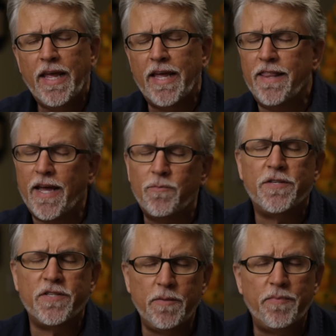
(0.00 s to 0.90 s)
And that
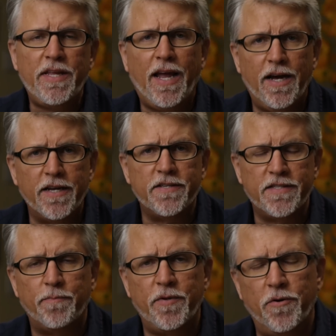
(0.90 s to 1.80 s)
was simply
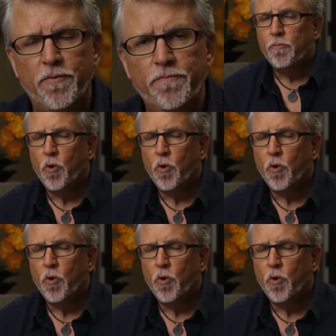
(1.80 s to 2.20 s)
unacceptable.